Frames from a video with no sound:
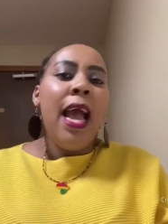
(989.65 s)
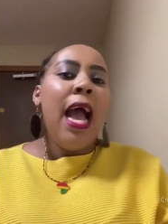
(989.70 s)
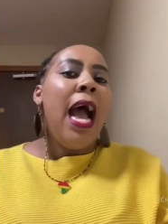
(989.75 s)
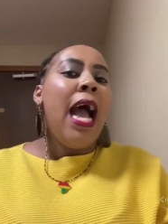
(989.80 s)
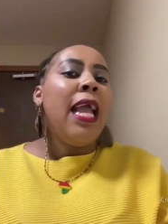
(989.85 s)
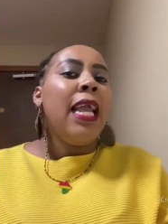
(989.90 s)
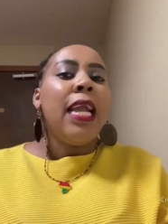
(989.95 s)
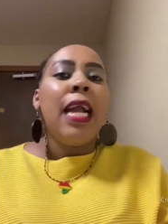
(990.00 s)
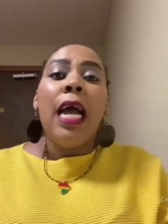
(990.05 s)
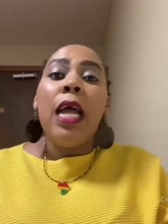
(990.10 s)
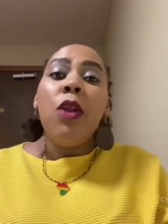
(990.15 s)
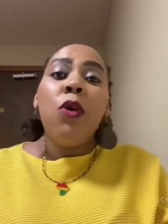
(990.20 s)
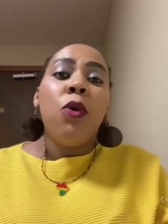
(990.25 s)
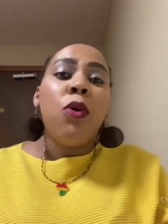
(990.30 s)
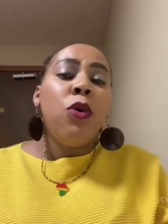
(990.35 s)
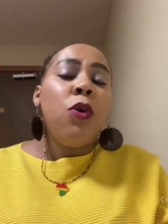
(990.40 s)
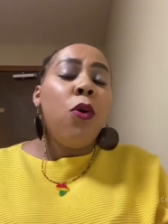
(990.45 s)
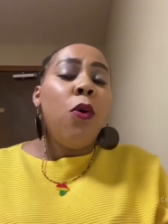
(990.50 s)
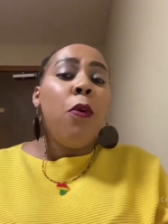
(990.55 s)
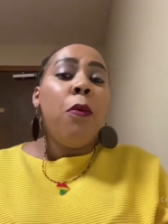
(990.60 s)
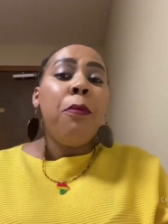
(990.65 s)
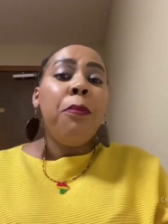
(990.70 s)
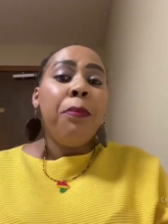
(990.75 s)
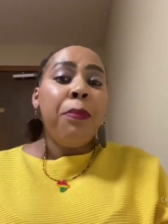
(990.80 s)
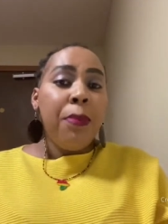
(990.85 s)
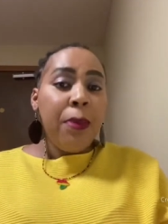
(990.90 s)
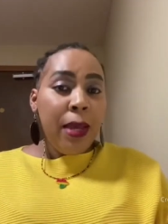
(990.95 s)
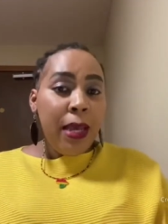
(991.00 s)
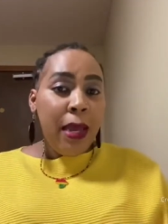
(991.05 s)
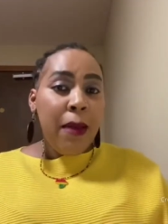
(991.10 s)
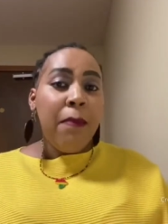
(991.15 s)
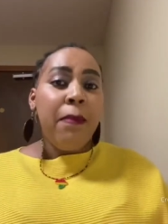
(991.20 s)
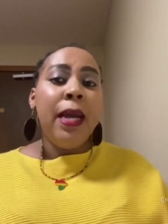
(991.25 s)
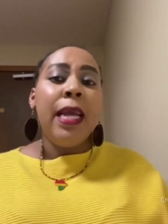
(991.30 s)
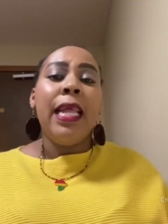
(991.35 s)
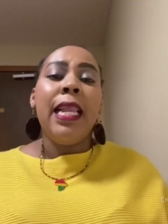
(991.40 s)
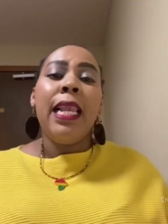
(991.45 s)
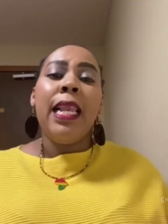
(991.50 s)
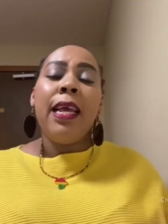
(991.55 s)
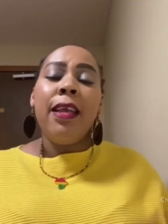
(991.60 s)
I cannot compare
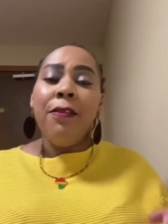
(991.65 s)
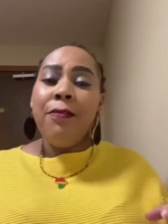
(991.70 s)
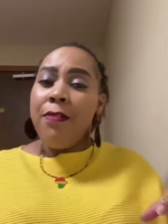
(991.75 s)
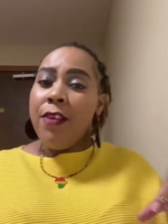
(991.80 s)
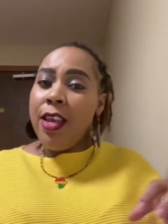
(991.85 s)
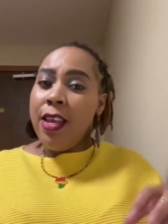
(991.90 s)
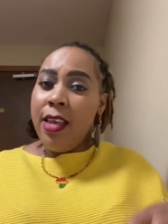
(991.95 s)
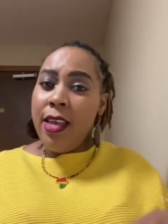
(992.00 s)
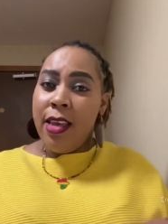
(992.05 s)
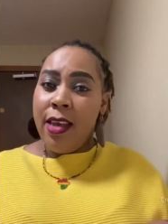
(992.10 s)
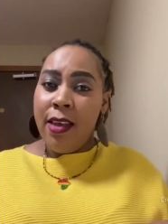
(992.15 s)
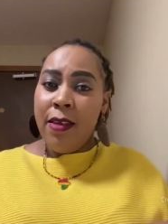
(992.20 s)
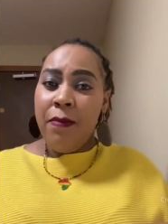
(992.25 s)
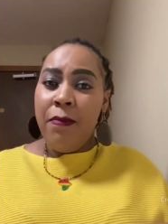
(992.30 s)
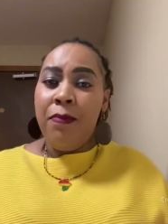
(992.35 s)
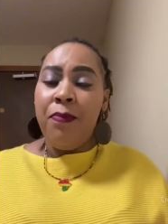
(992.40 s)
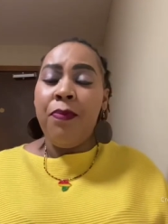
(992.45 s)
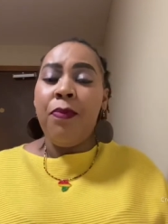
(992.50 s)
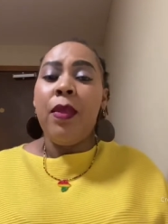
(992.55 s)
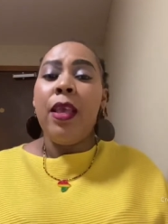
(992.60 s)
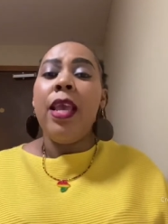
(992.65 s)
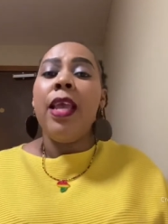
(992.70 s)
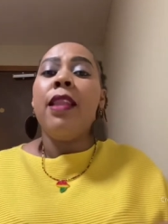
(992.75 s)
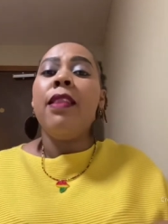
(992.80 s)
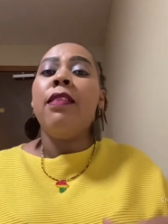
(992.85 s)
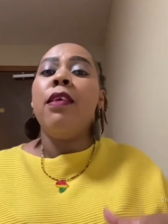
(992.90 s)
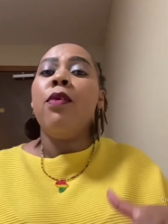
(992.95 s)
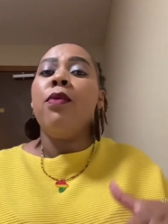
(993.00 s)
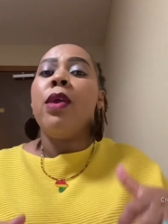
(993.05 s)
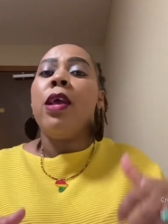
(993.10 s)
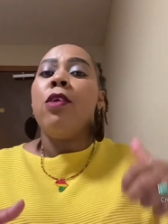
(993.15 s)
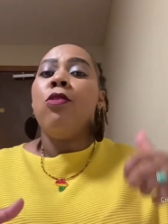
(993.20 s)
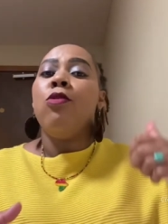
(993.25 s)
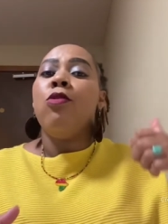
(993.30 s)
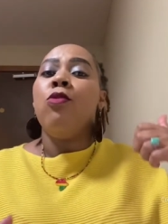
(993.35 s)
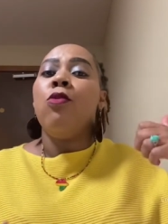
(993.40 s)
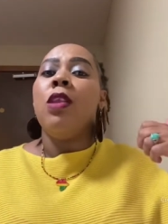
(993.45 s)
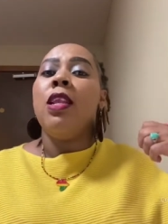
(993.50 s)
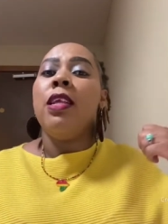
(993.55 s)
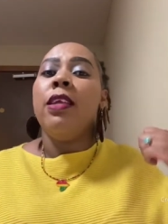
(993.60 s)
my life here and the way I used
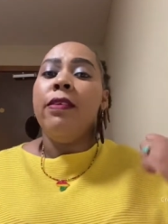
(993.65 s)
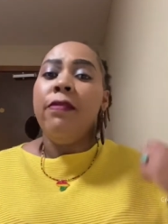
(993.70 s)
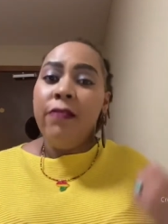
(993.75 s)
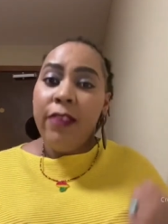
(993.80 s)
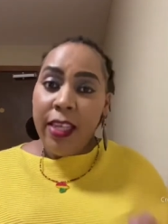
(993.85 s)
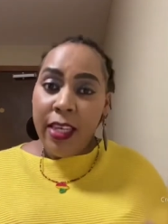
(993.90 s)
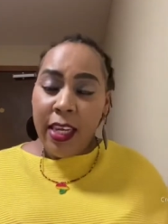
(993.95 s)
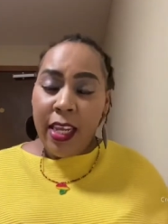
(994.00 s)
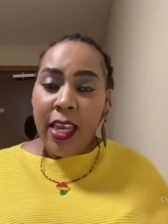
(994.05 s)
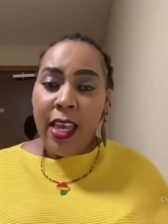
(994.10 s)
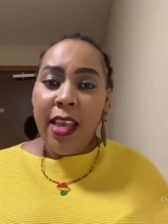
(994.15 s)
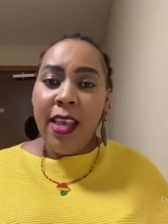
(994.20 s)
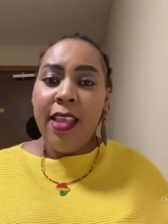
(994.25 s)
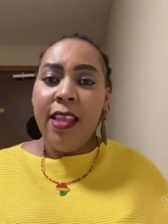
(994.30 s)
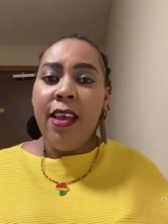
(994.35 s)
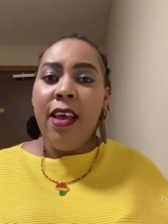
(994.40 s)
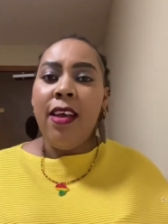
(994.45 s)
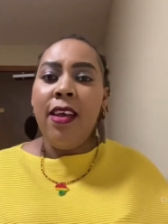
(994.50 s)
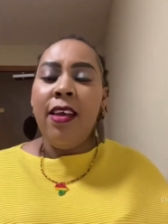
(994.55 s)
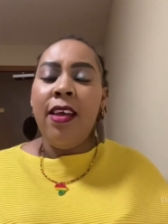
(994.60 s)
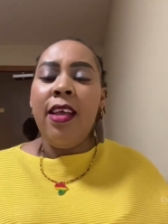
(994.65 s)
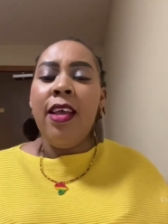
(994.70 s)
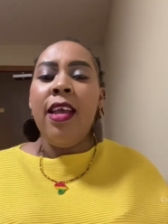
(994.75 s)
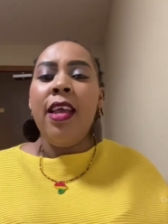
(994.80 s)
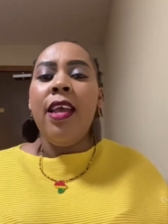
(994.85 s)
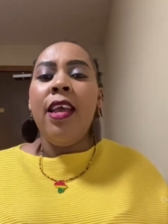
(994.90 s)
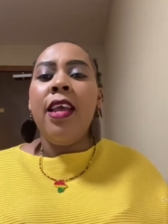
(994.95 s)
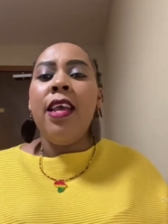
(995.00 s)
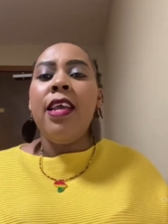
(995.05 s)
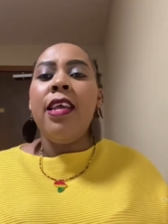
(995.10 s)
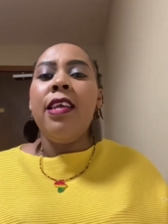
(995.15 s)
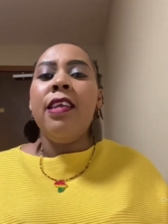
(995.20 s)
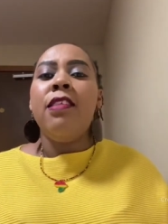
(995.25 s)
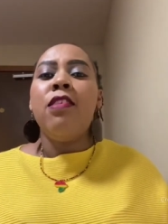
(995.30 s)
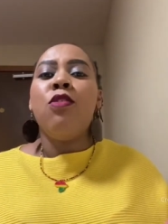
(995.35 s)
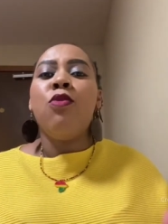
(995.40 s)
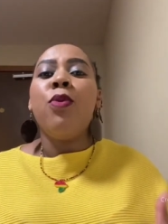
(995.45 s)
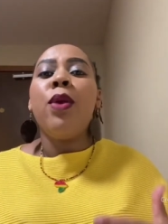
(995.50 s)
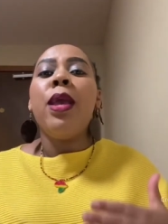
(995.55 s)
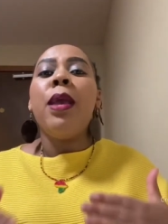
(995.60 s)
to live in Kenya.
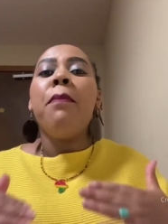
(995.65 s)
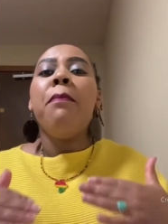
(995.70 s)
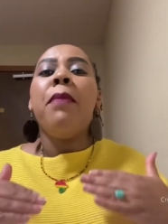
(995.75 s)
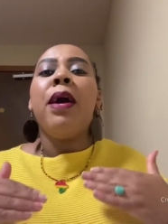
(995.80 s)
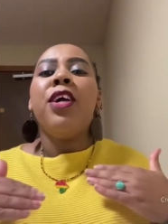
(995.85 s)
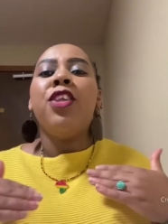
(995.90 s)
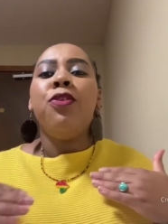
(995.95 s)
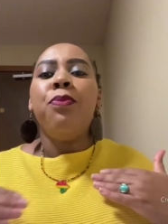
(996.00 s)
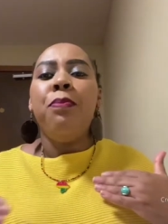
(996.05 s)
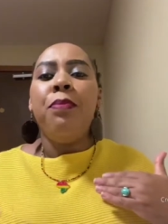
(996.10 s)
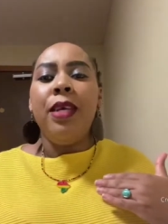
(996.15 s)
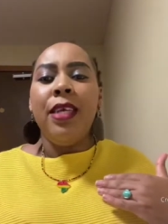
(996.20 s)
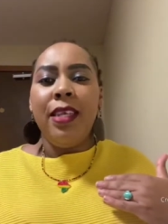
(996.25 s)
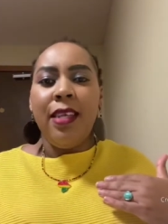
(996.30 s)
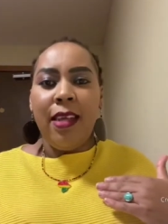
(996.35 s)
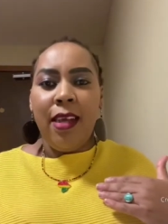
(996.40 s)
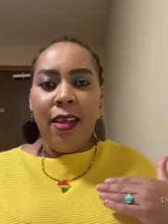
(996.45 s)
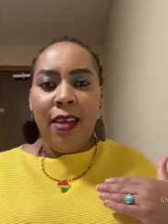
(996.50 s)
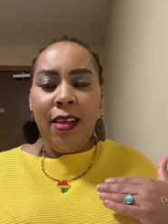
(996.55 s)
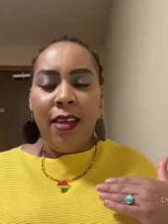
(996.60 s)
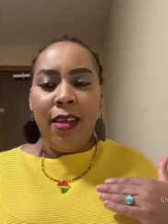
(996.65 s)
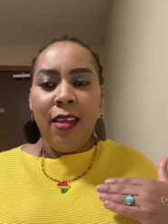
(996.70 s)
It's way much better.